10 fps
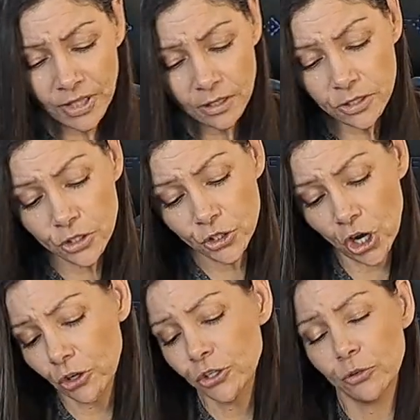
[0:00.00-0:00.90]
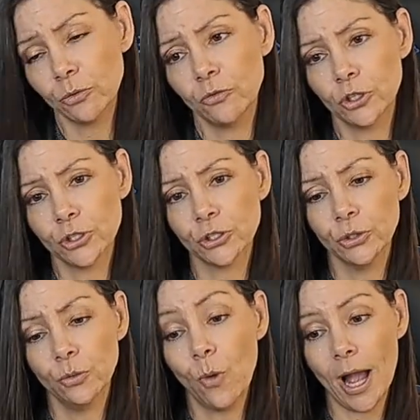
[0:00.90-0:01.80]
Because the star is in
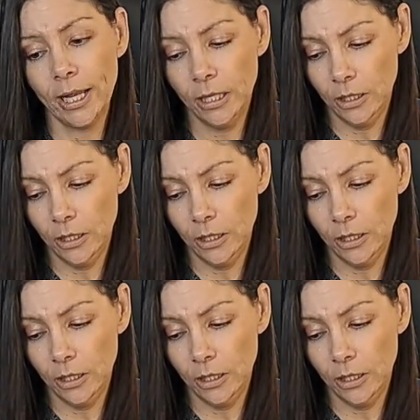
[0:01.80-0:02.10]
reverse. Why?